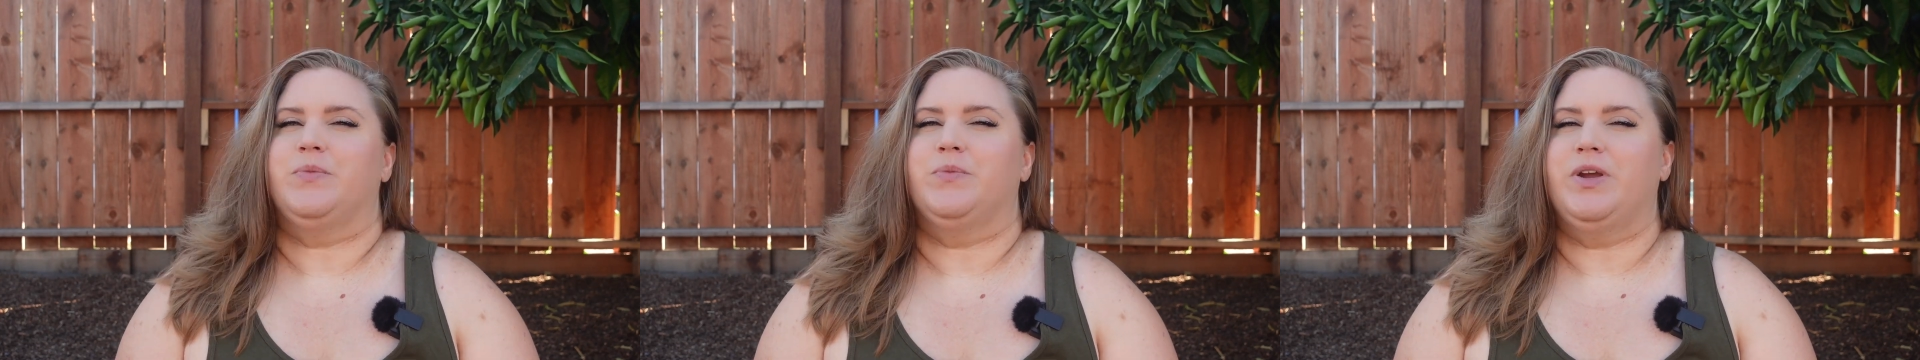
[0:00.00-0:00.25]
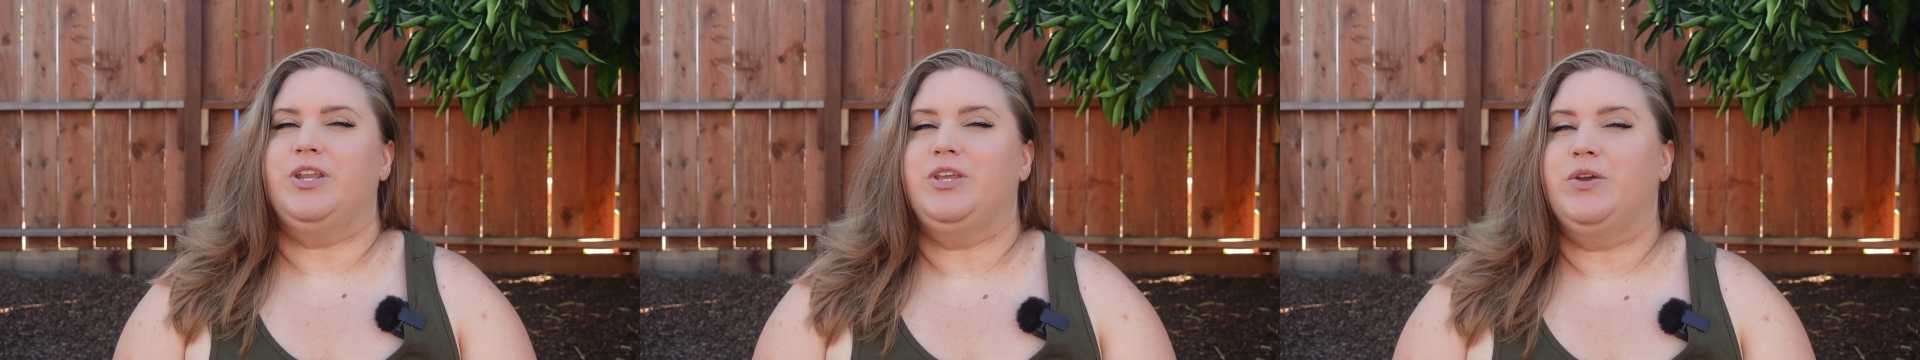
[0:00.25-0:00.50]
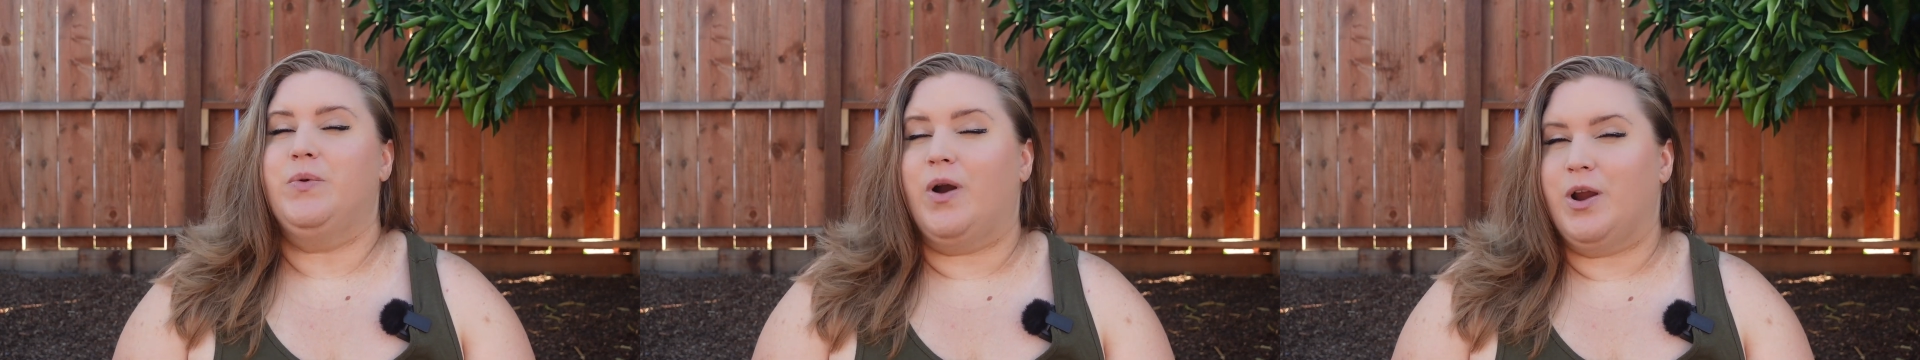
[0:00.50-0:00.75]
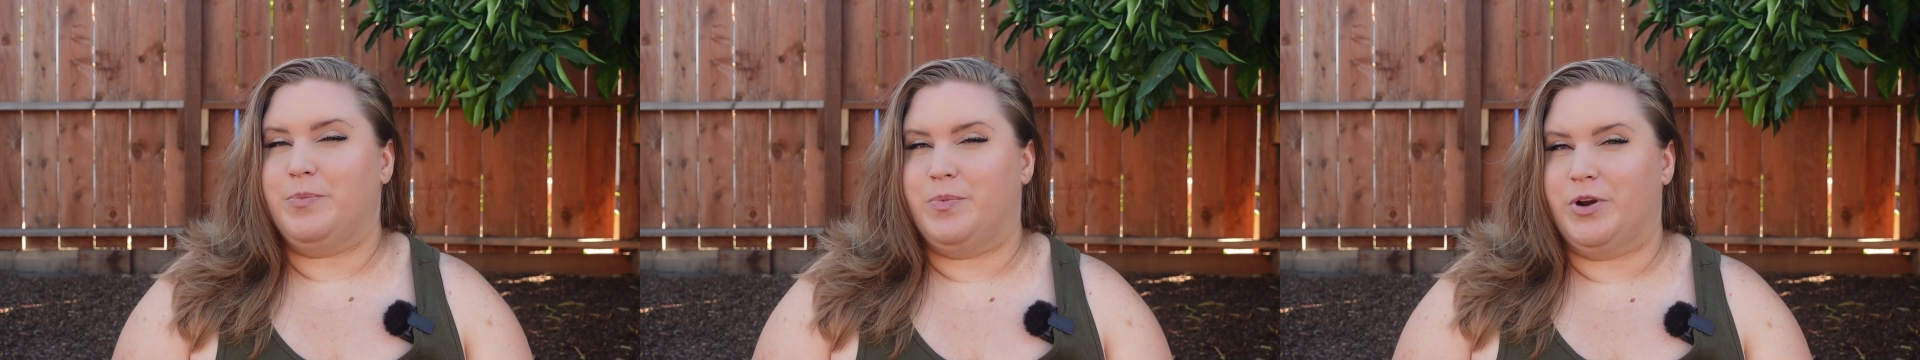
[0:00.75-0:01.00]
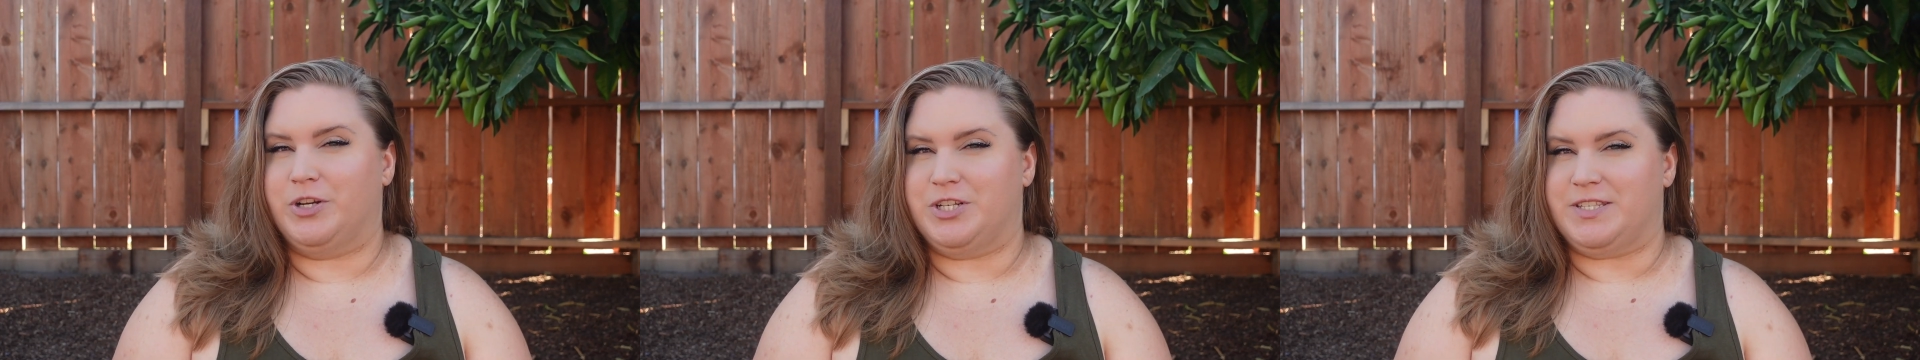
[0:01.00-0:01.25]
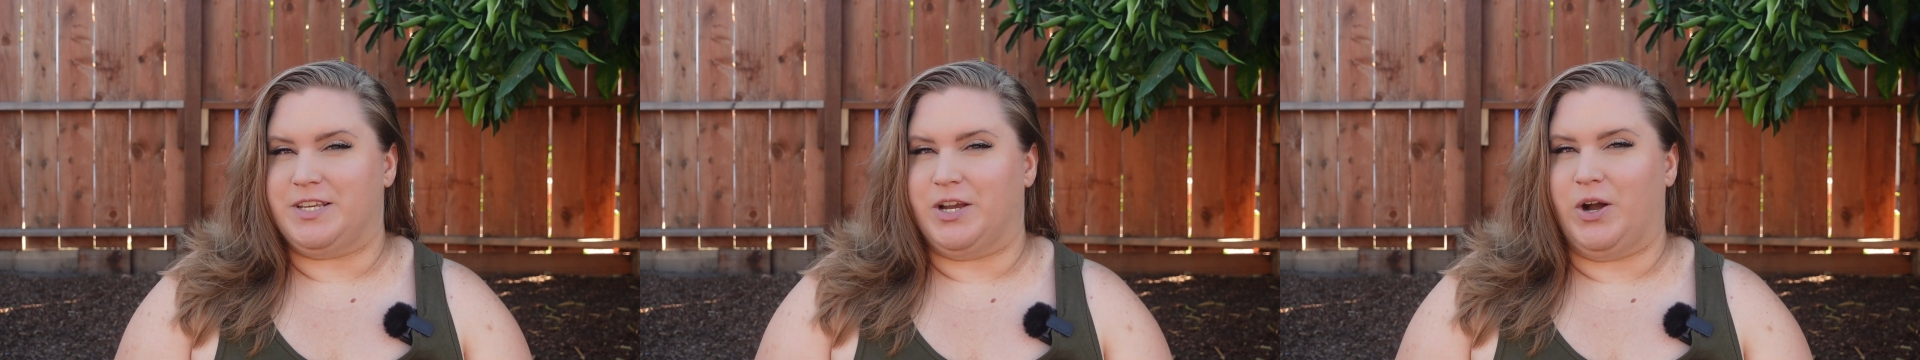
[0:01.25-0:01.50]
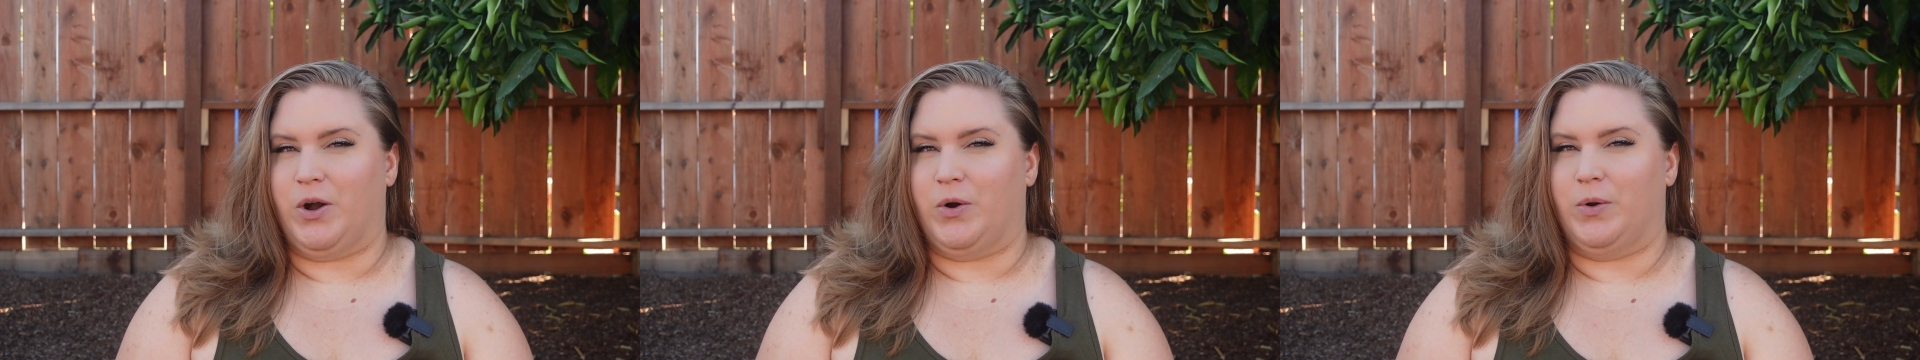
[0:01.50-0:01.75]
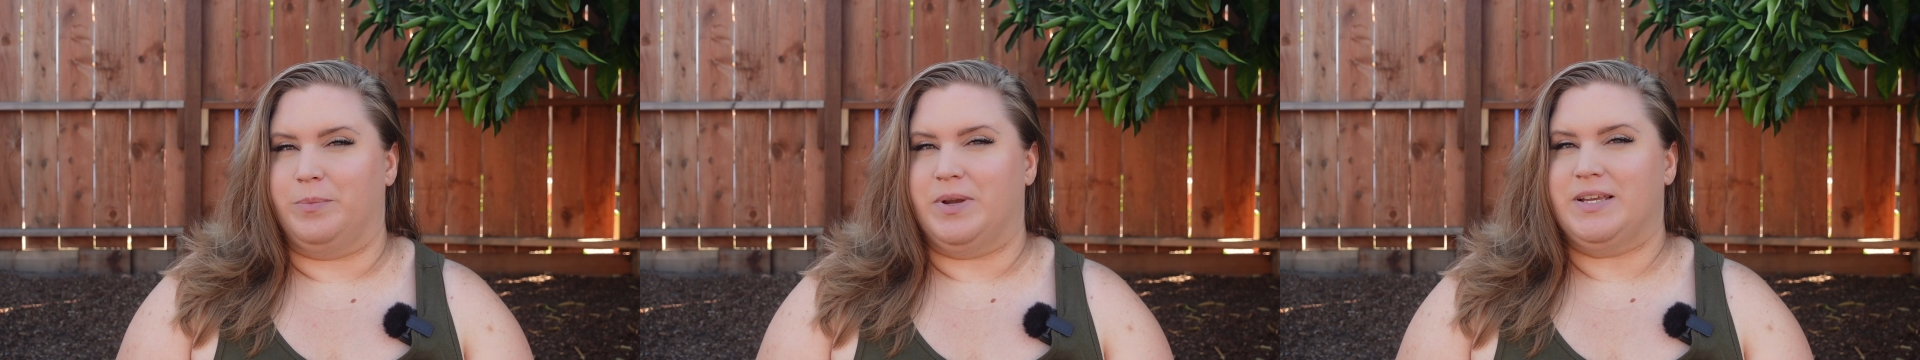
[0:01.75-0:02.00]
When you are purchasing a
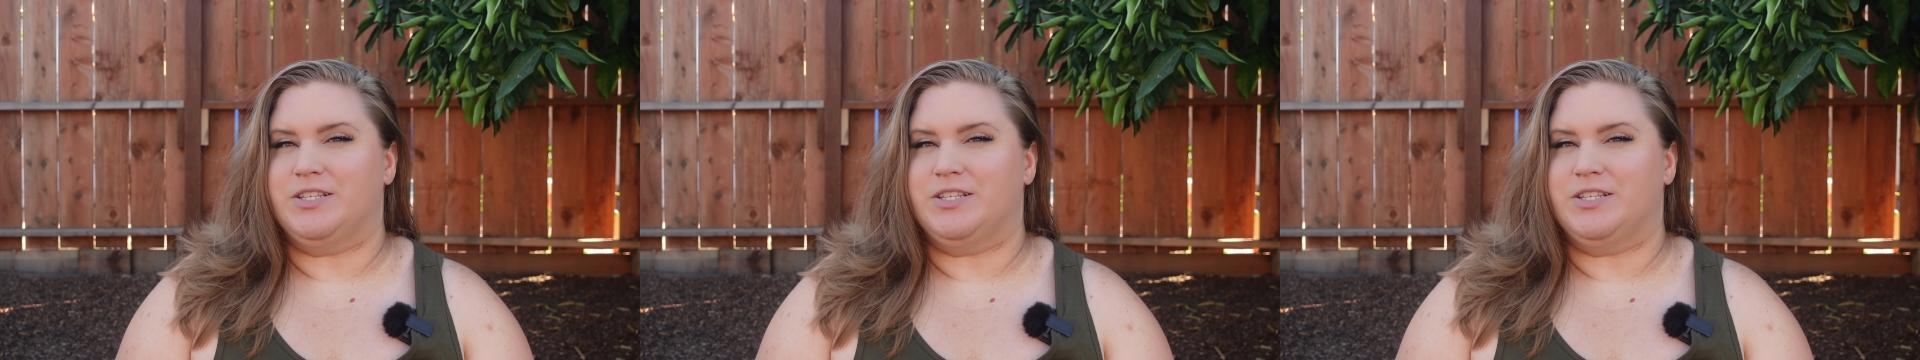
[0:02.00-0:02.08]
home,